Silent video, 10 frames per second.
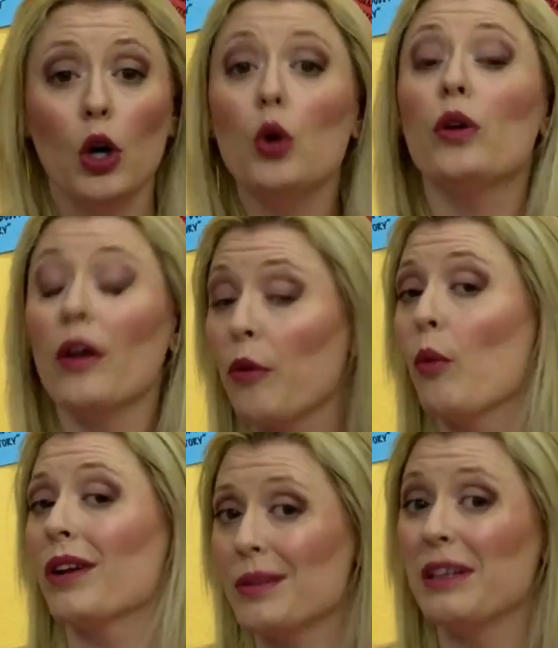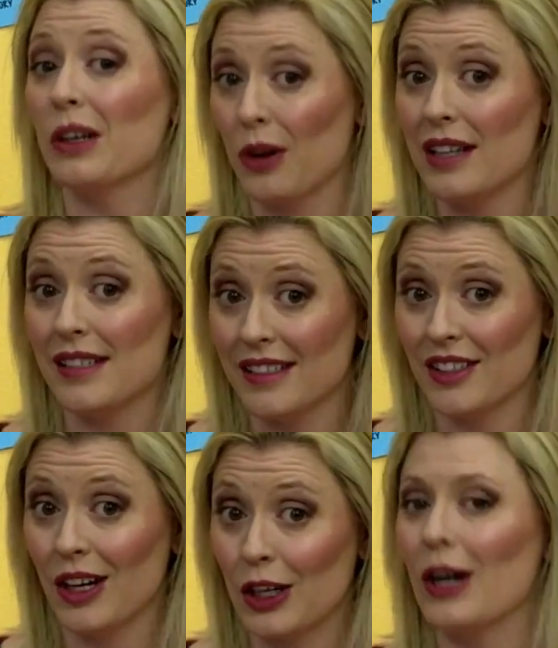Who doesn't want to be a crazy
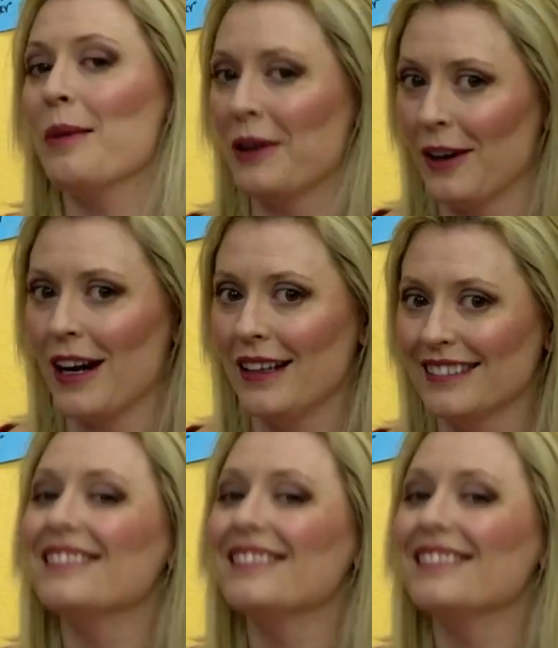stalker, am I right?